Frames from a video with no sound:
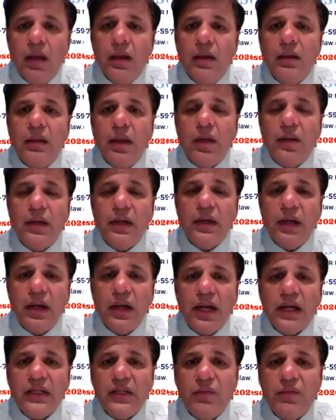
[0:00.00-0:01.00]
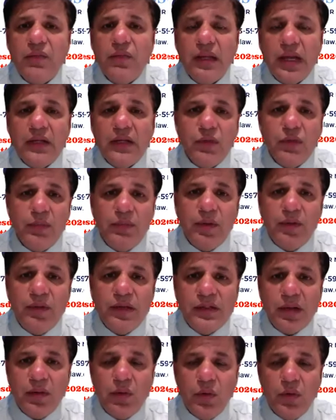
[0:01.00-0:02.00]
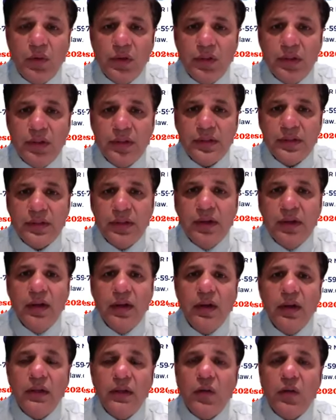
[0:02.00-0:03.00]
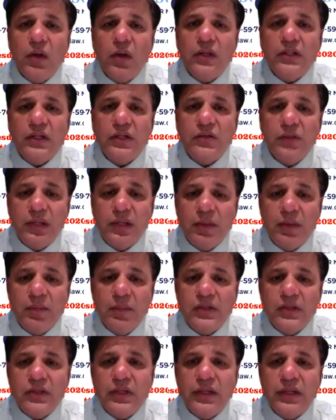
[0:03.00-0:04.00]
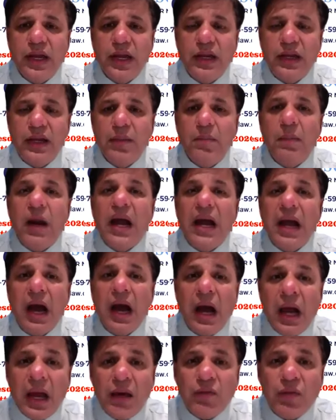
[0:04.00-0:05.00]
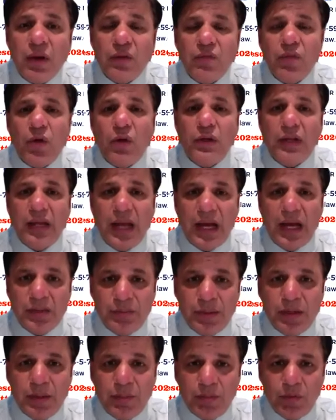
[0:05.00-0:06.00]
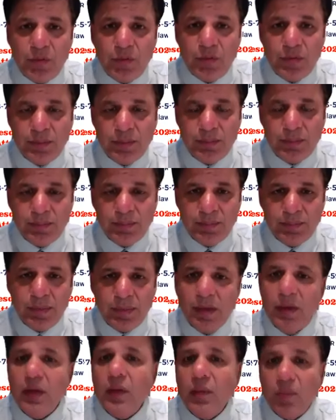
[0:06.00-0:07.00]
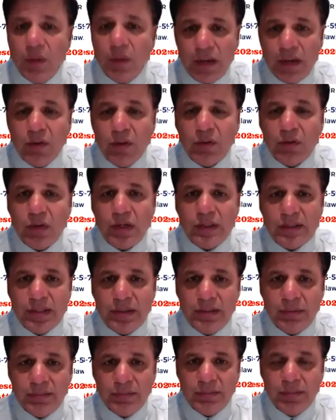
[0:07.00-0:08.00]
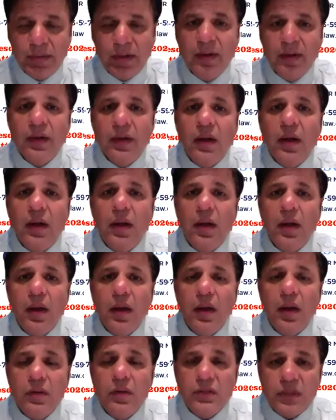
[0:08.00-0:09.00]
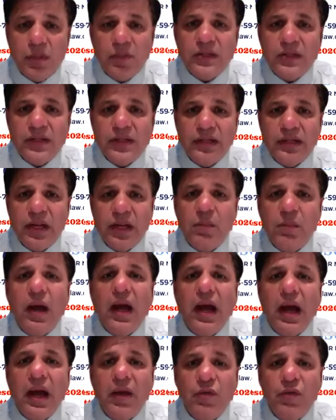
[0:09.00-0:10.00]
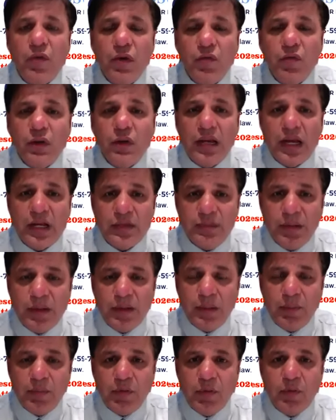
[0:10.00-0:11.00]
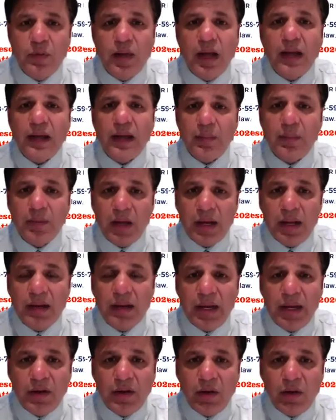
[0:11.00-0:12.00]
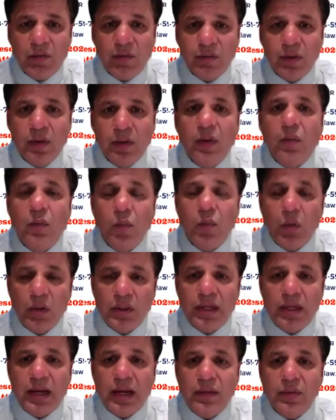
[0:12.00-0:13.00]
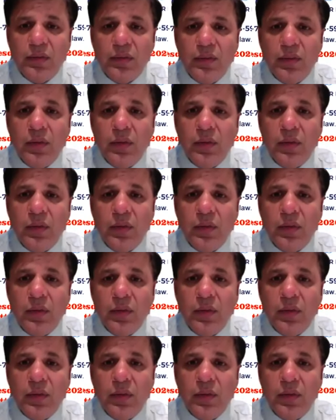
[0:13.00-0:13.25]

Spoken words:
Now, in connection with H-1B visa holders, the questions were that, Mr. Gehi, my I-140 has been approved. Very good question. Someone said that my I-140 has been approved and I'm getting laid off. What can I do?